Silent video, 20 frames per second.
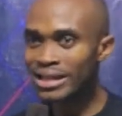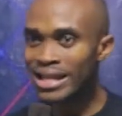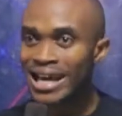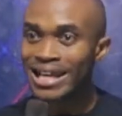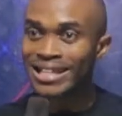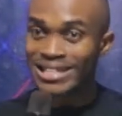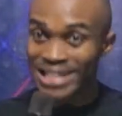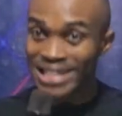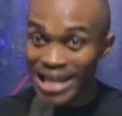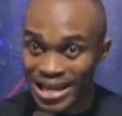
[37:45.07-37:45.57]

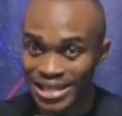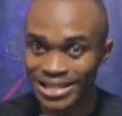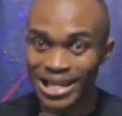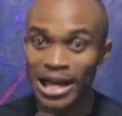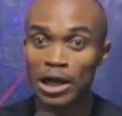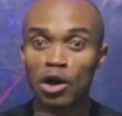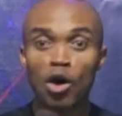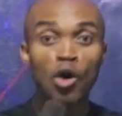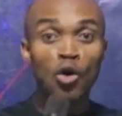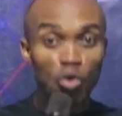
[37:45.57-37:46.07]
They said,
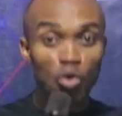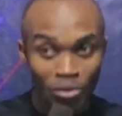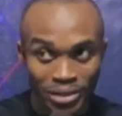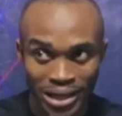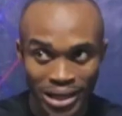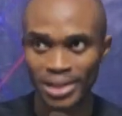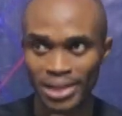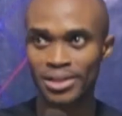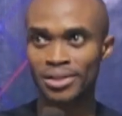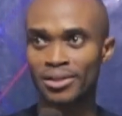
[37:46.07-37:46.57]
they
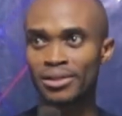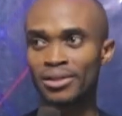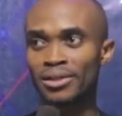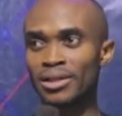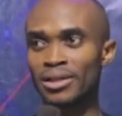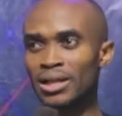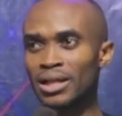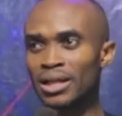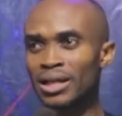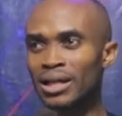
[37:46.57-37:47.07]
concluded
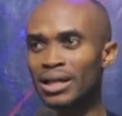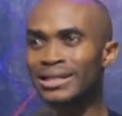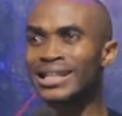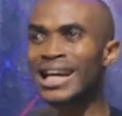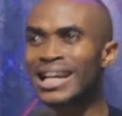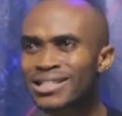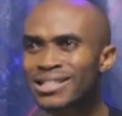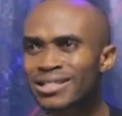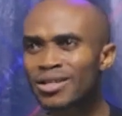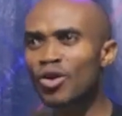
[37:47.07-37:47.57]

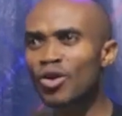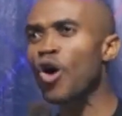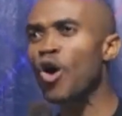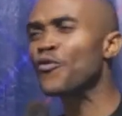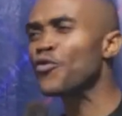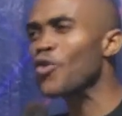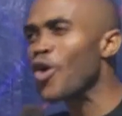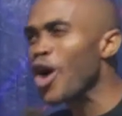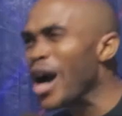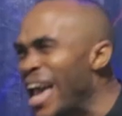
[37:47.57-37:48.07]
that of